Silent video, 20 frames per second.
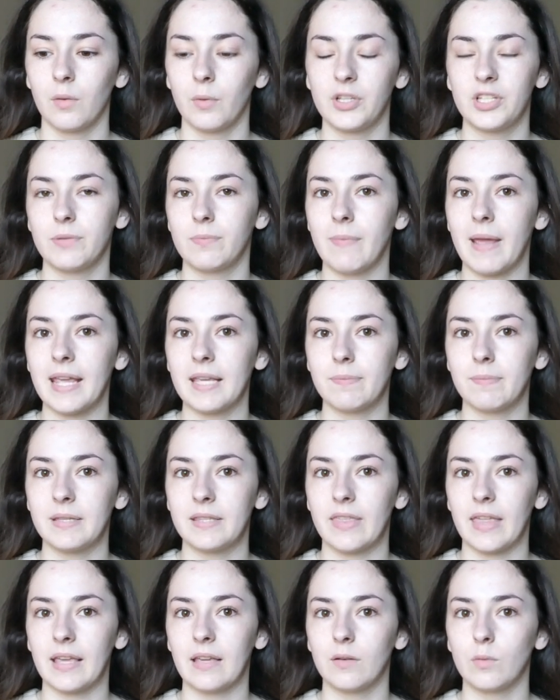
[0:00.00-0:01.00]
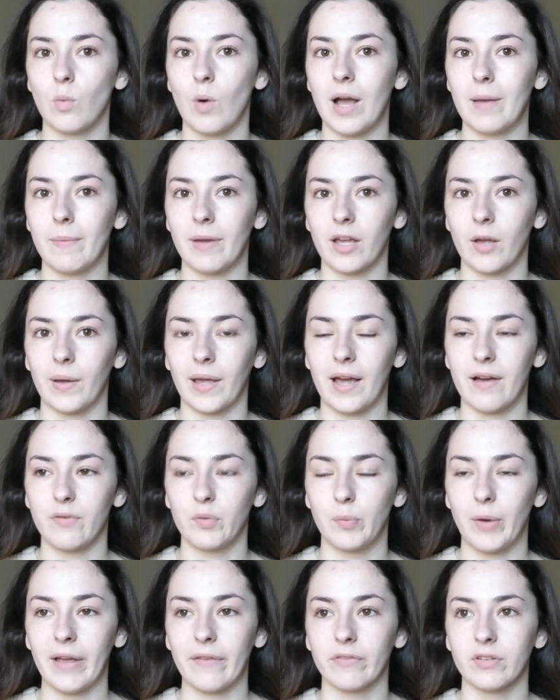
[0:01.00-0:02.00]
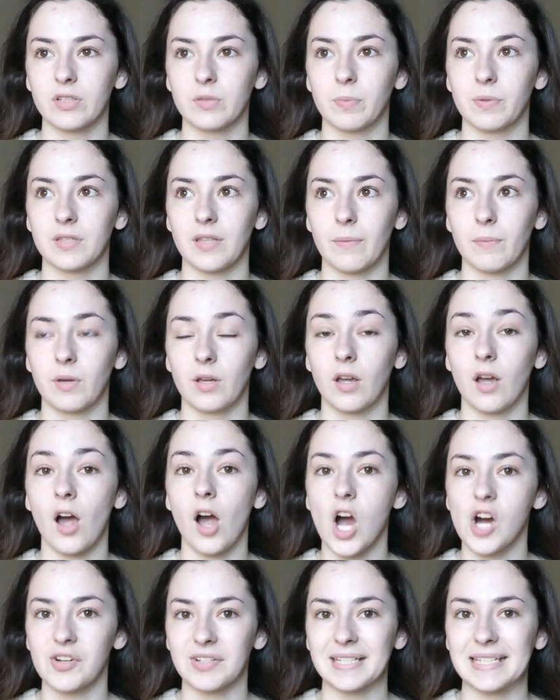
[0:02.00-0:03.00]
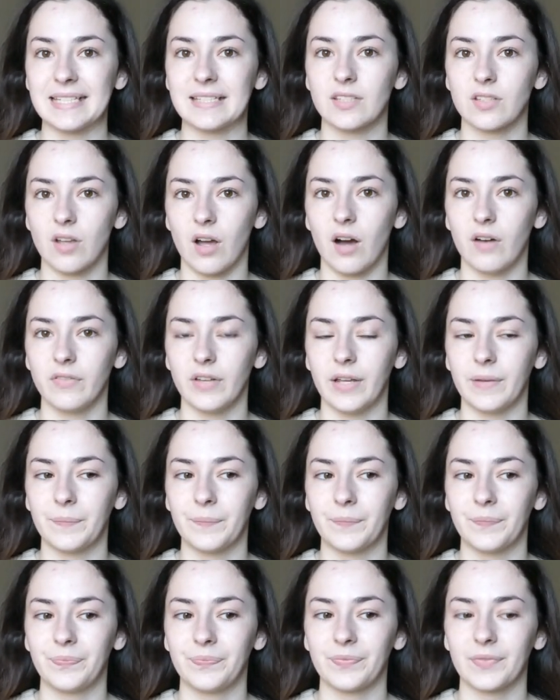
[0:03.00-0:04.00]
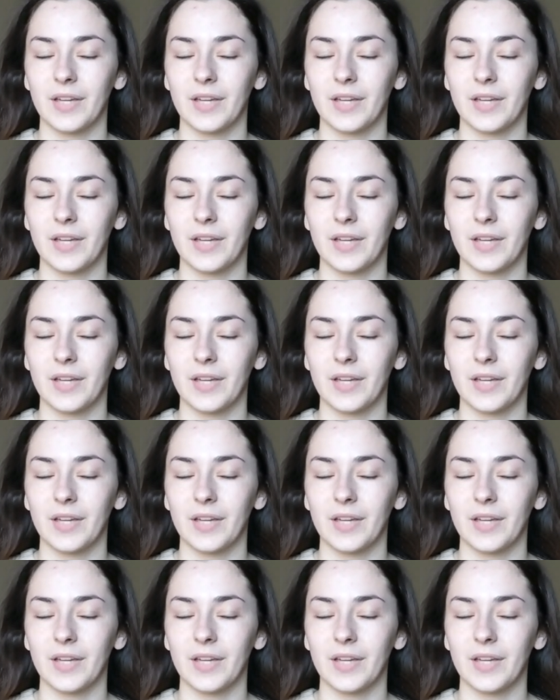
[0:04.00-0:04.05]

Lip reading: which makes me think, why am I going out for breakfast? Because I'm currently starving.